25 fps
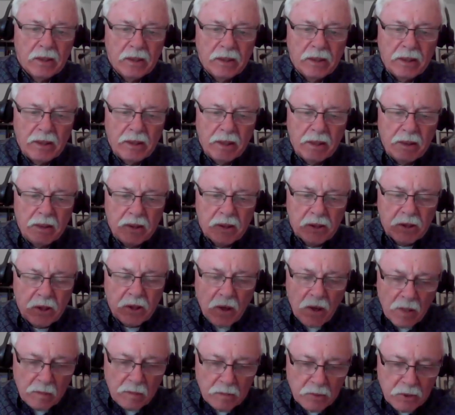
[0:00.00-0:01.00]
In
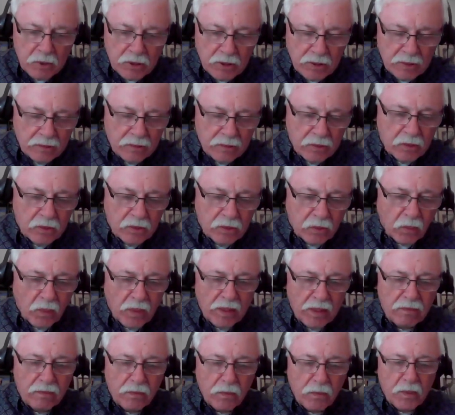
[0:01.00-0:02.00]
Psalms
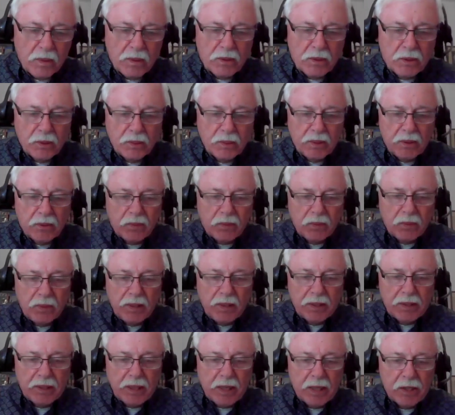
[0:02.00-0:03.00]
24:2-3,
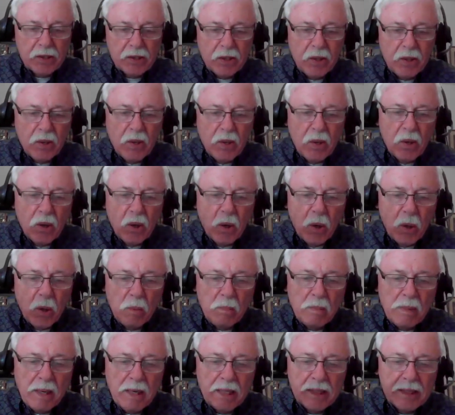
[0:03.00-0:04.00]
it says, who
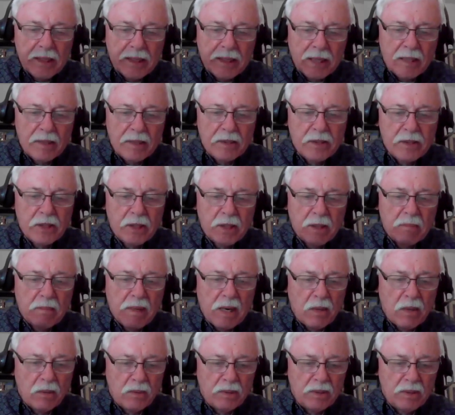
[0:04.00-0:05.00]
may ascend to the
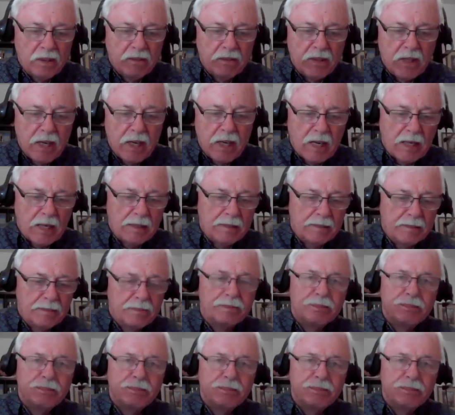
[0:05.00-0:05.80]
mountain of God?